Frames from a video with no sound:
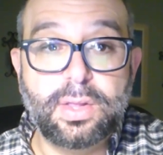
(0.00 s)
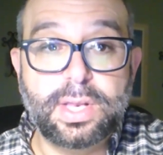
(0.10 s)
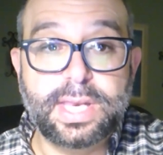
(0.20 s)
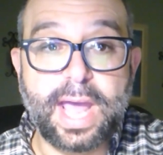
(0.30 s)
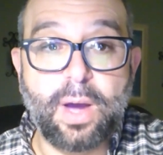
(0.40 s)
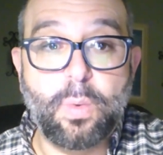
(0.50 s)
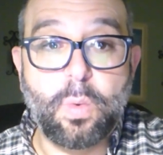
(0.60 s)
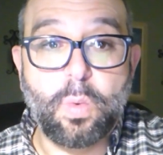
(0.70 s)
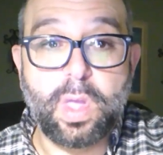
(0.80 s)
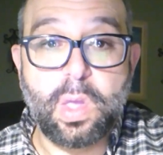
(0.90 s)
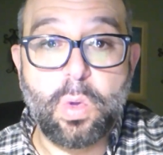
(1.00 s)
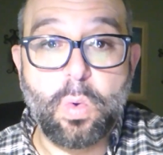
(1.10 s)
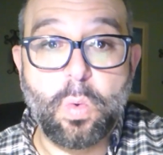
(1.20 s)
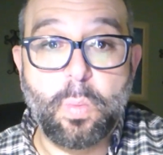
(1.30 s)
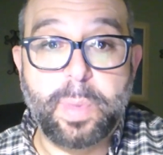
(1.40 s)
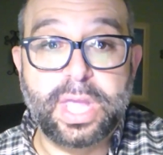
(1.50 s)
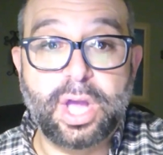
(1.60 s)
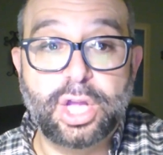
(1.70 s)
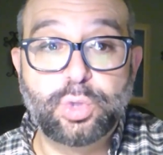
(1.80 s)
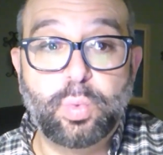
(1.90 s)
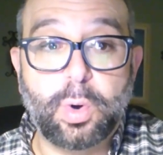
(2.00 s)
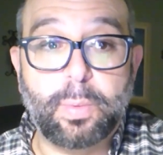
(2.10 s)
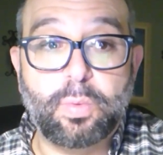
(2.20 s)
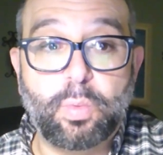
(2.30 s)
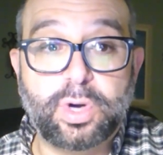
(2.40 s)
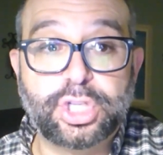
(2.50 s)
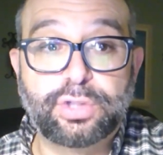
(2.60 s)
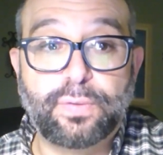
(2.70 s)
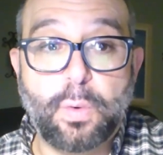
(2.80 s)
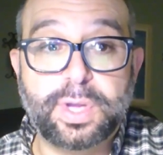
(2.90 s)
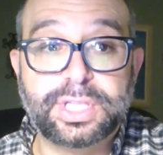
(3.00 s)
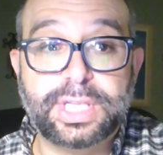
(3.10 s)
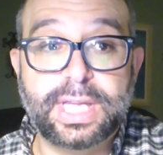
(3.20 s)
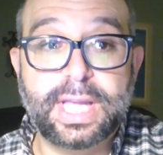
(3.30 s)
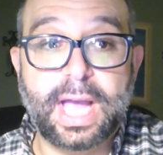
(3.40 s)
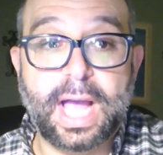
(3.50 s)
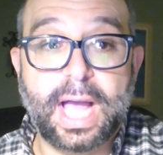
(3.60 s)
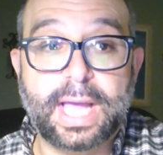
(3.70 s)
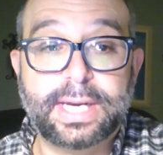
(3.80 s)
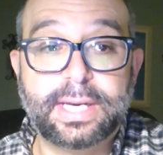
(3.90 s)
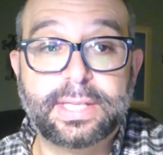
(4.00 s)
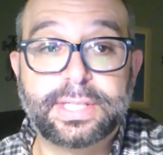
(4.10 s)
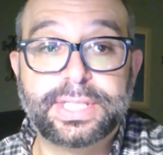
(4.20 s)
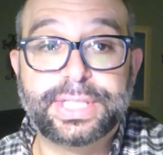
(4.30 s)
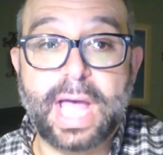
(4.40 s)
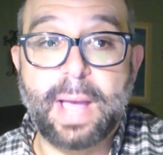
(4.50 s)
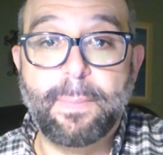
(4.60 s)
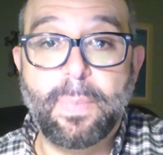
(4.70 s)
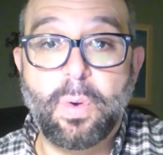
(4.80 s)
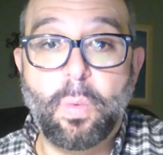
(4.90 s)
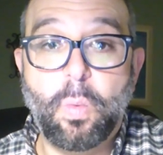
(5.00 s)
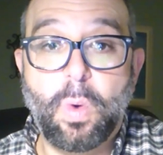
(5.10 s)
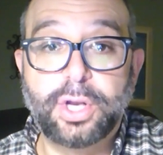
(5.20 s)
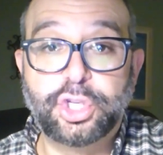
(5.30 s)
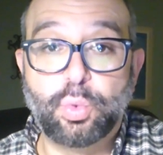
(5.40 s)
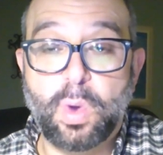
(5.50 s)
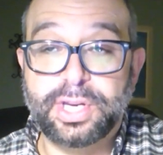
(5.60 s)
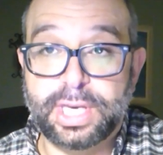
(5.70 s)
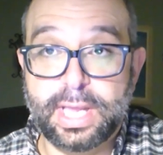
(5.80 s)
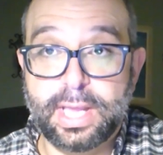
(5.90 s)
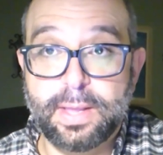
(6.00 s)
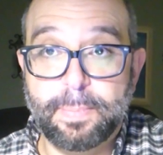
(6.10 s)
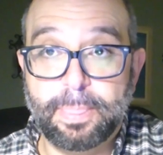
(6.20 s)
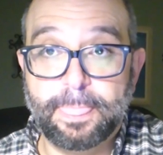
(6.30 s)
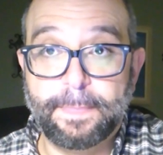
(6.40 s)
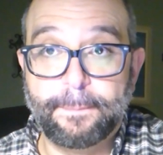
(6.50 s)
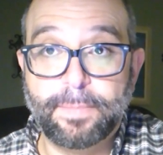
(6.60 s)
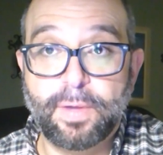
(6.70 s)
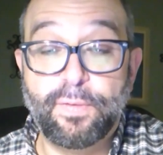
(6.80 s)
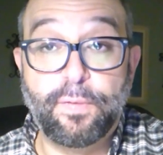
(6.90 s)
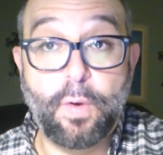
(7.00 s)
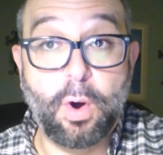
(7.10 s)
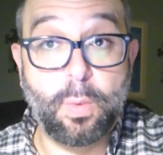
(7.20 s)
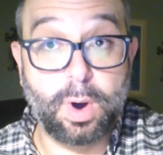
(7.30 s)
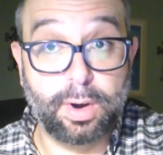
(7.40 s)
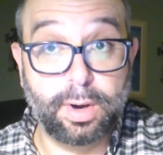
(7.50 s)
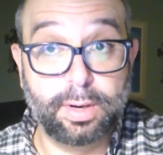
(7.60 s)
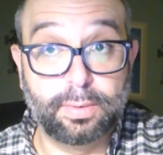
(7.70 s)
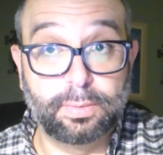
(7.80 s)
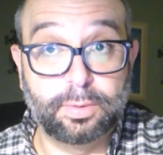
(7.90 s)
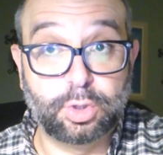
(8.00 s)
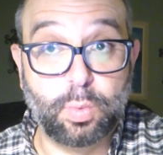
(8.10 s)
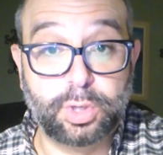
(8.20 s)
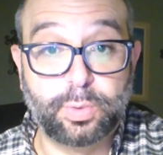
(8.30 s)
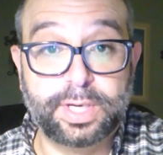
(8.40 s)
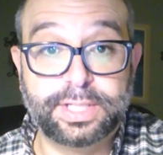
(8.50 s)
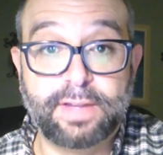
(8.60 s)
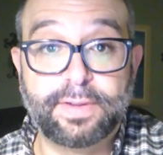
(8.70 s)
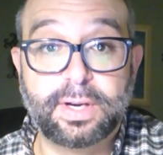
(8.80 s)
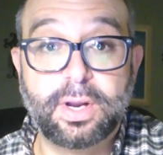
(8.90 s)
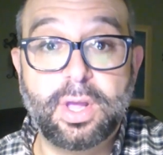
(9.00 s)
Now, because we're just focusing on Psalm 120 forward to 127,